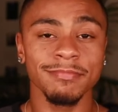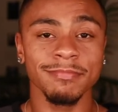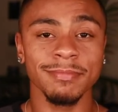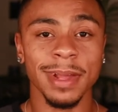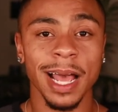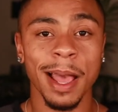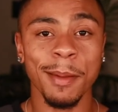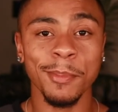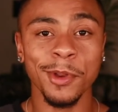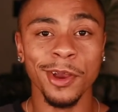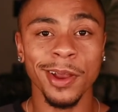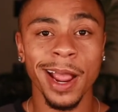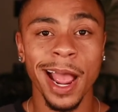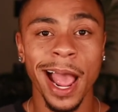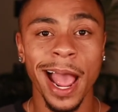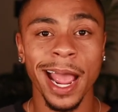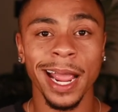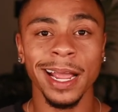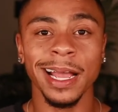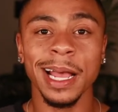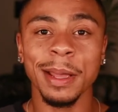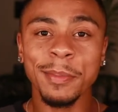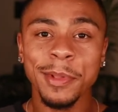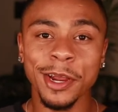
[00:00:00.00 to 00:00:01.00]
I'm your guy,
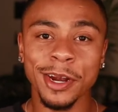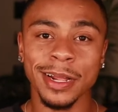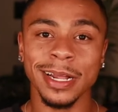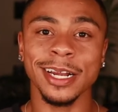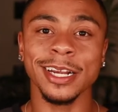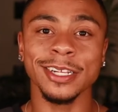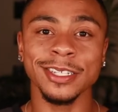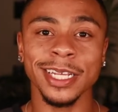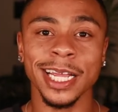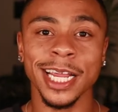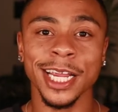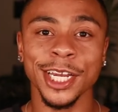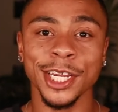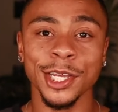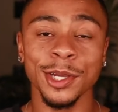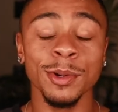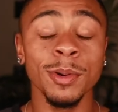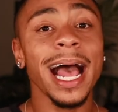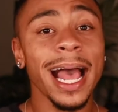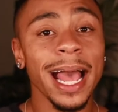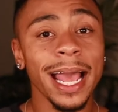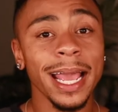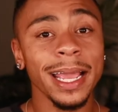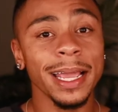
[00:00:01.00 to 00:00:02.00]
I'm here to entertain you.
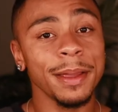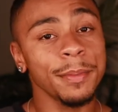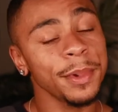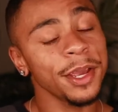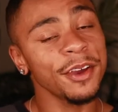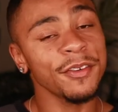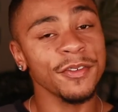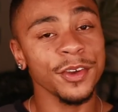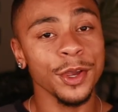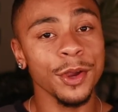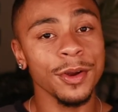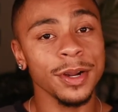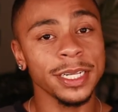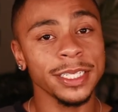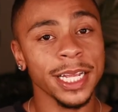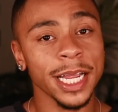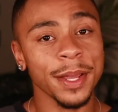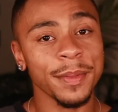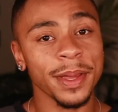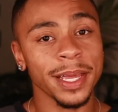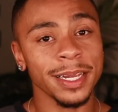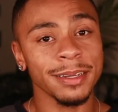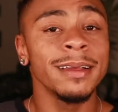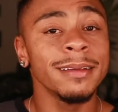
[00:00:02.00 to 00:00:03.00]
I am here for your
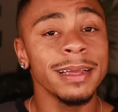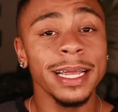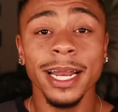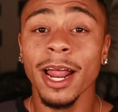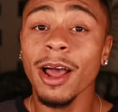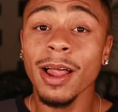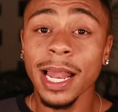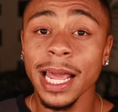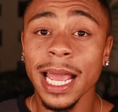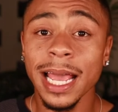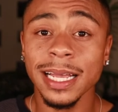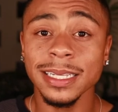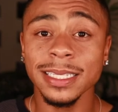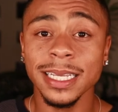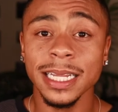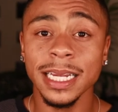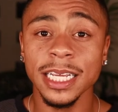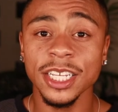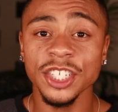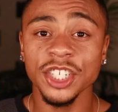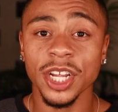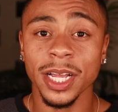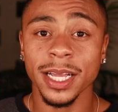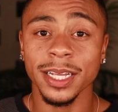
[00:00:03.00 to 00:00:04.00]
entertainment. And all I ask in
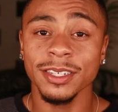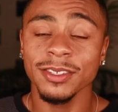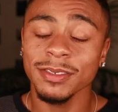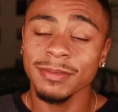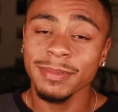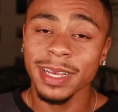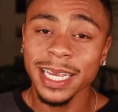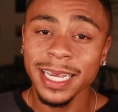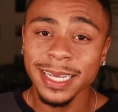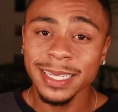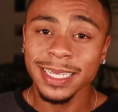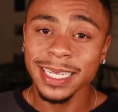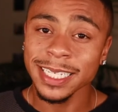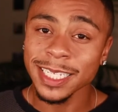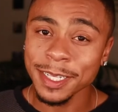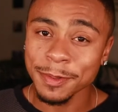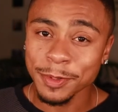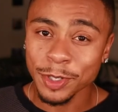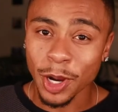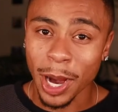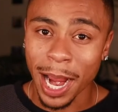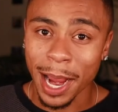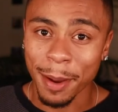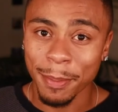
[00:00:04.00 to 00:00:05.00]
exchange is a
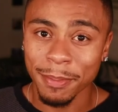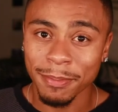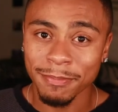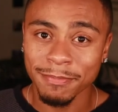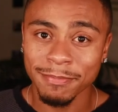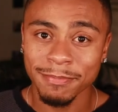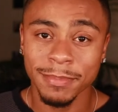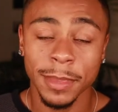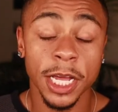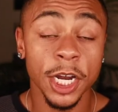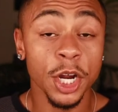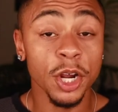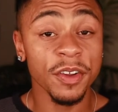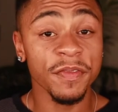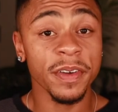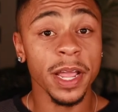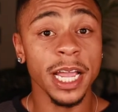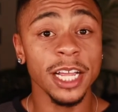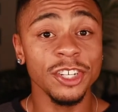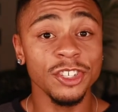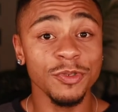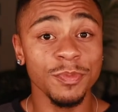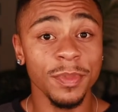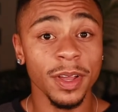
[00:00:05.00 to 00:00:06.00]
subscribe, a
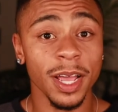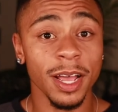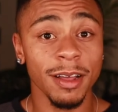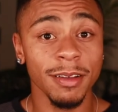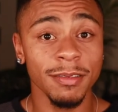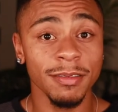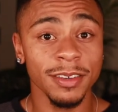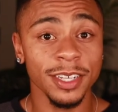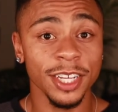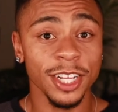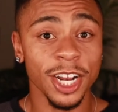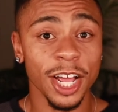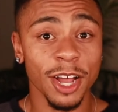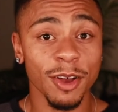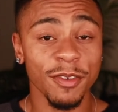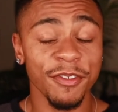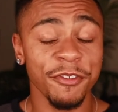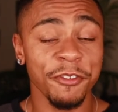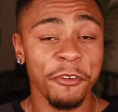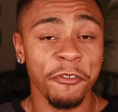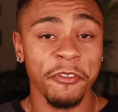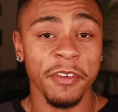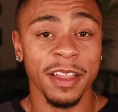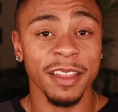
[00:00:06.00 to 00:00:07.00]
notification bell, you know, if
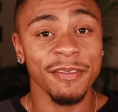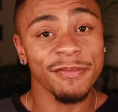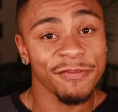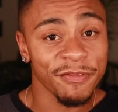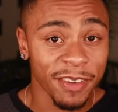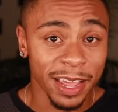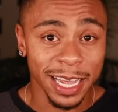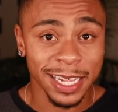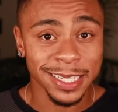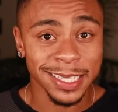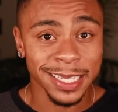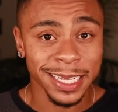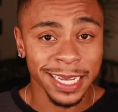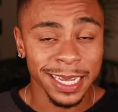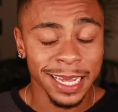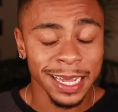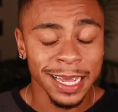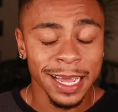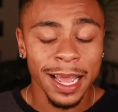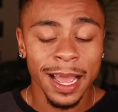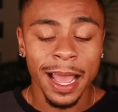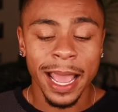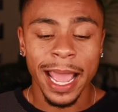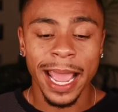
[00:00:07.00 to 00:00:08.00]
you're feeling fancy.
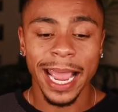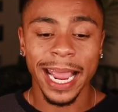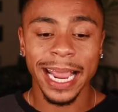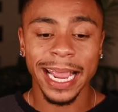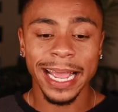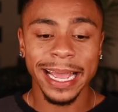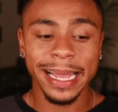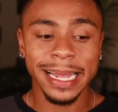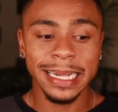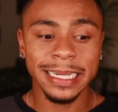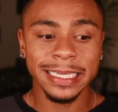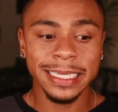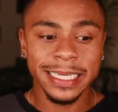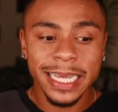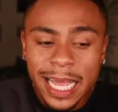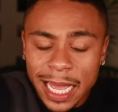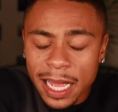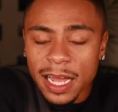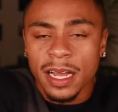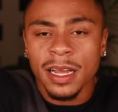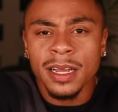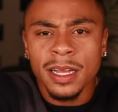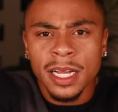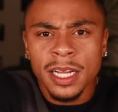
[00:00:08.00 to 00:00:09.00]
And
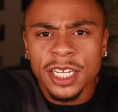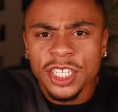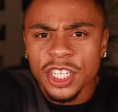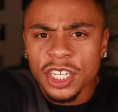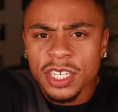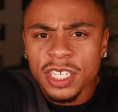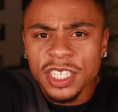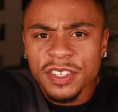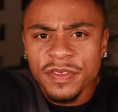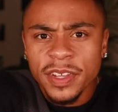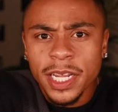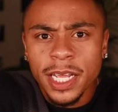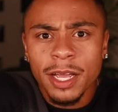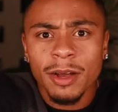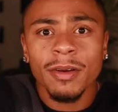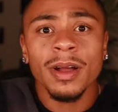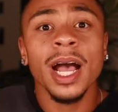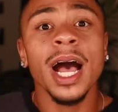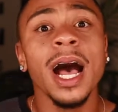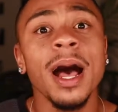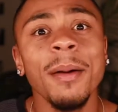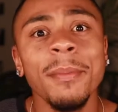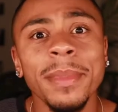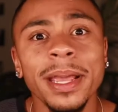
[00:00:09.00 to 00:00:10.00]
yeah, share this video,
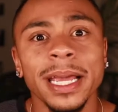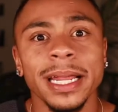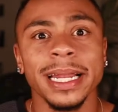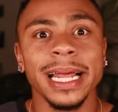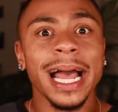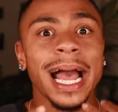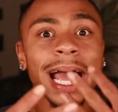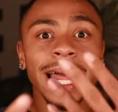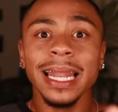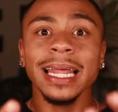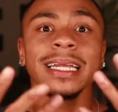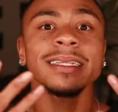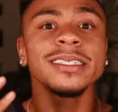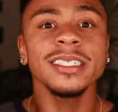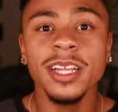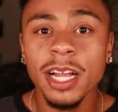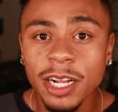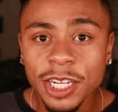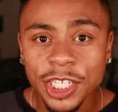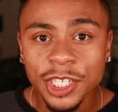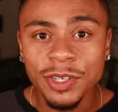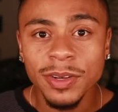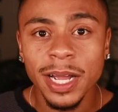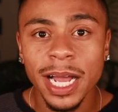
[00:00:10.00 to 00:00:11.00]
comment. I like to
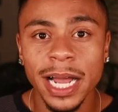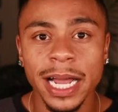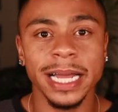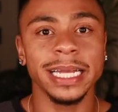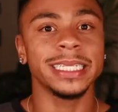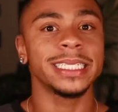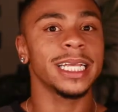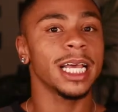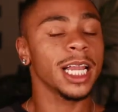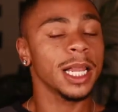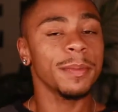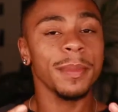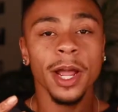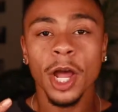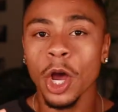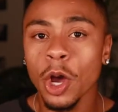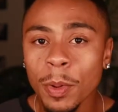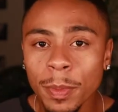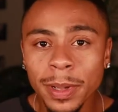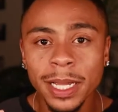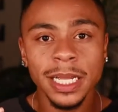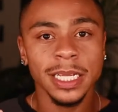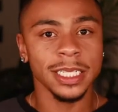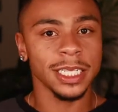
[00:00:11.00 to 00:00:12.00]
talk to you guys. Y'all are my
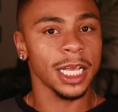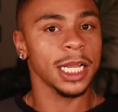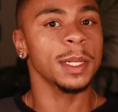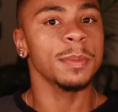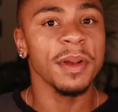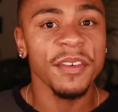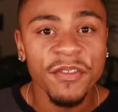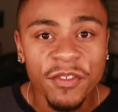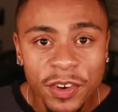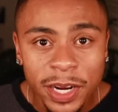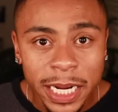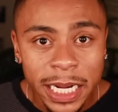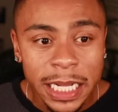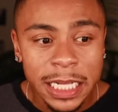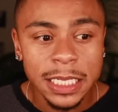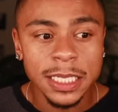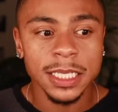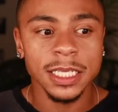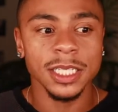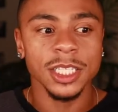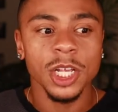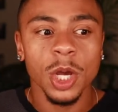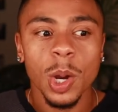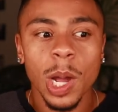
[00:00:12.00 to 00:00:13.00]
homies, y'all are my
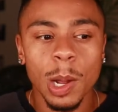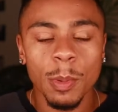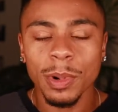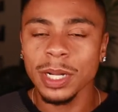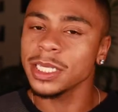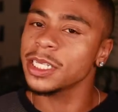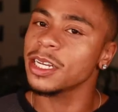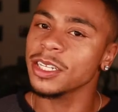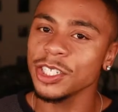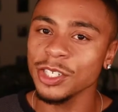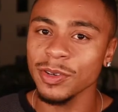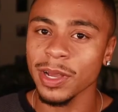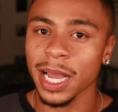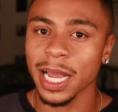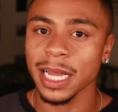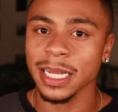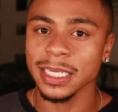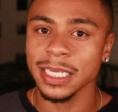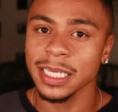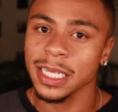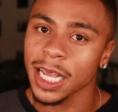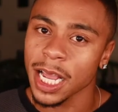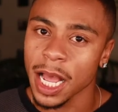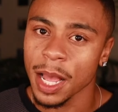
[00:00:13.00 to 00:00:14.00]
friends. So I wanna talk to you guys
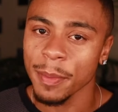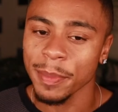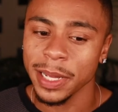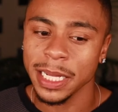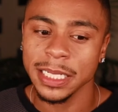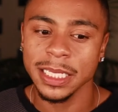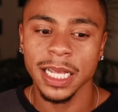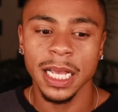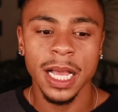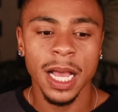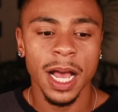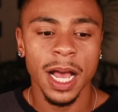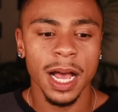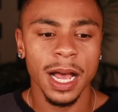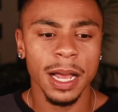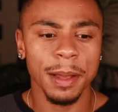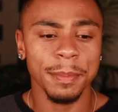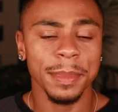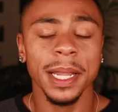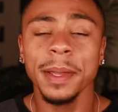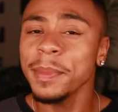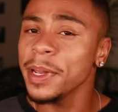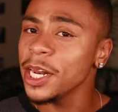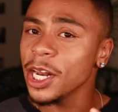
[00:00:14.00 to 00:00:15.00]
in the comments.
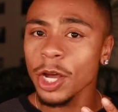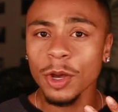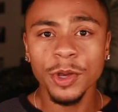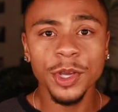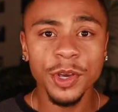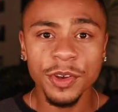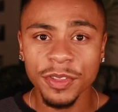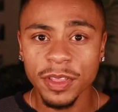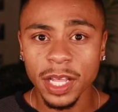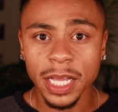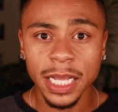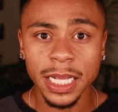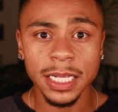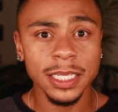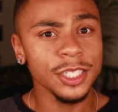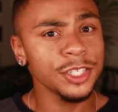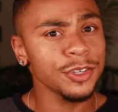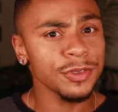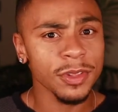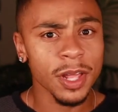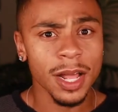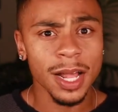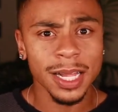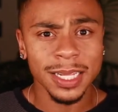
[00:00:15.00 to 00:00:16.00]
Let me know your things, your
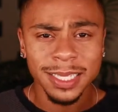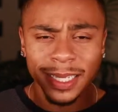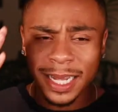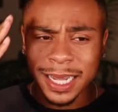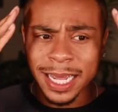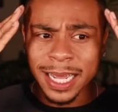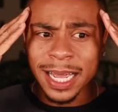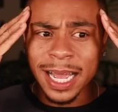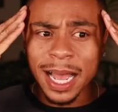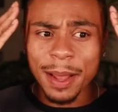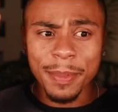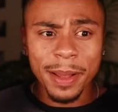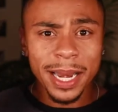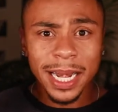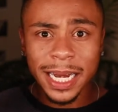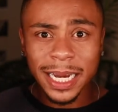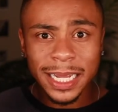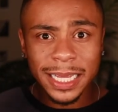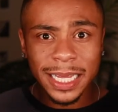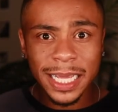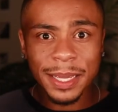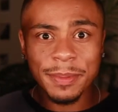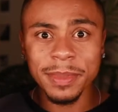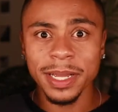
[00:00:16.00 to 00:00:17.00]
thoughts about
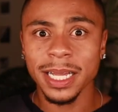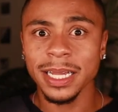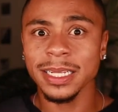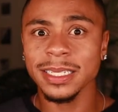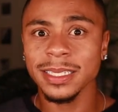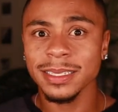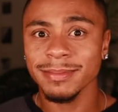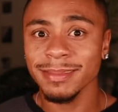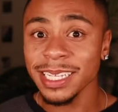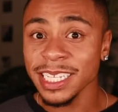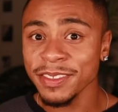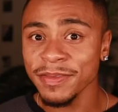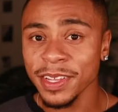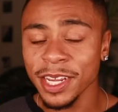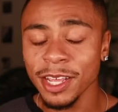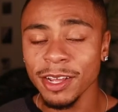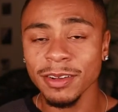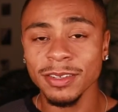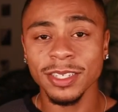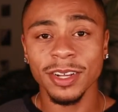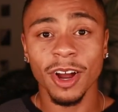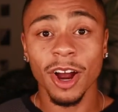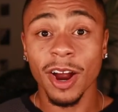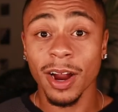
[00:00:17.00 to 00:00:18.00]
anything because these
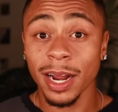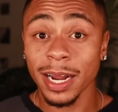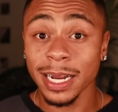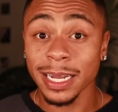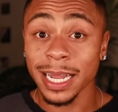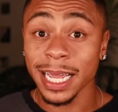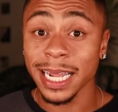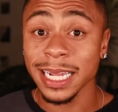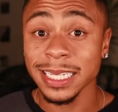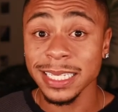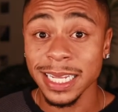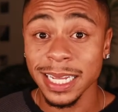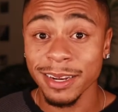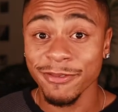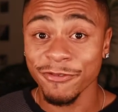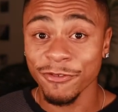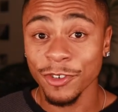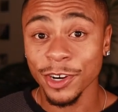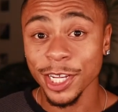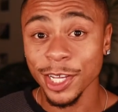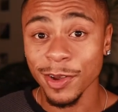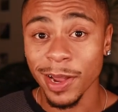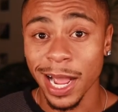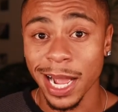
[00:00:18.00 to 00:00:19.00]
videos are, like I said,
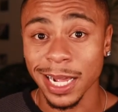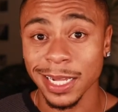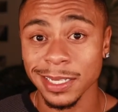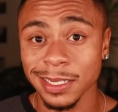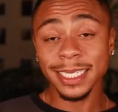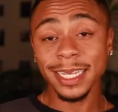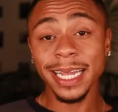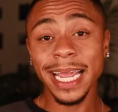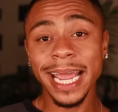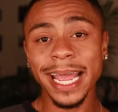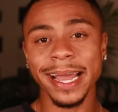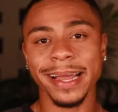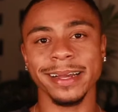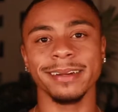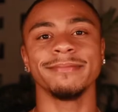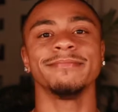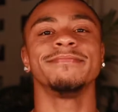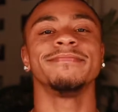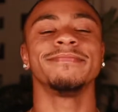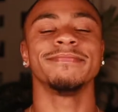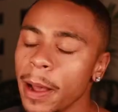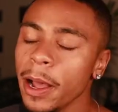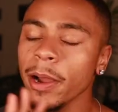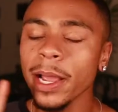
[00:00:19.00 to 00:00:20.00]
for you guys. So yeah,
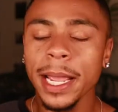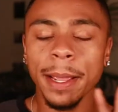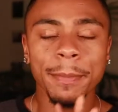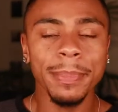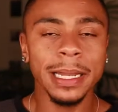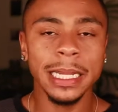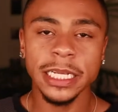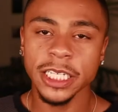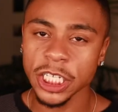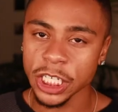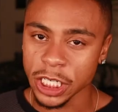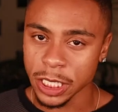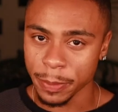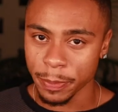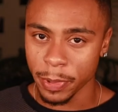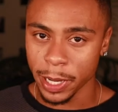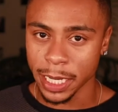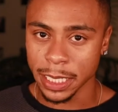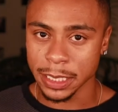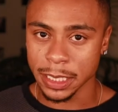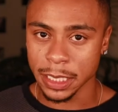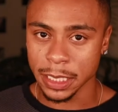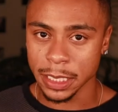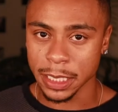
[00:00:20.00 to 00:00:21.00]
okay, but let's just jump right
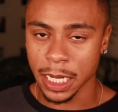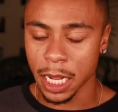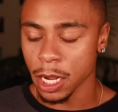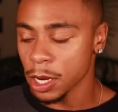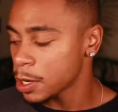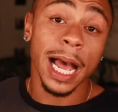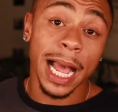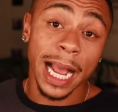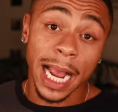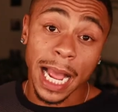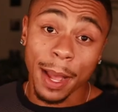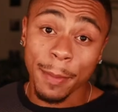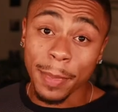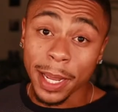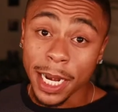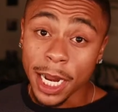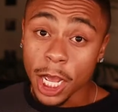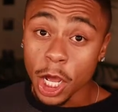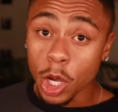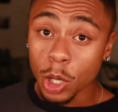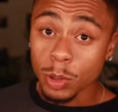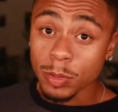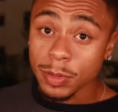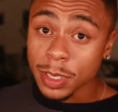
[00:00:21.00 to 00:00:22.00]
into the top. I got my
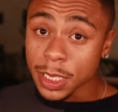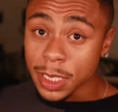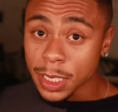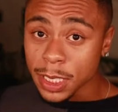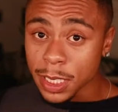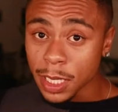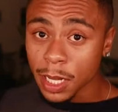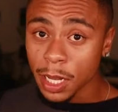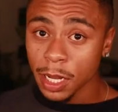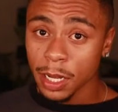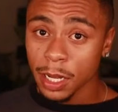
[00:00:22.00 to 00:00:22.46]
notes.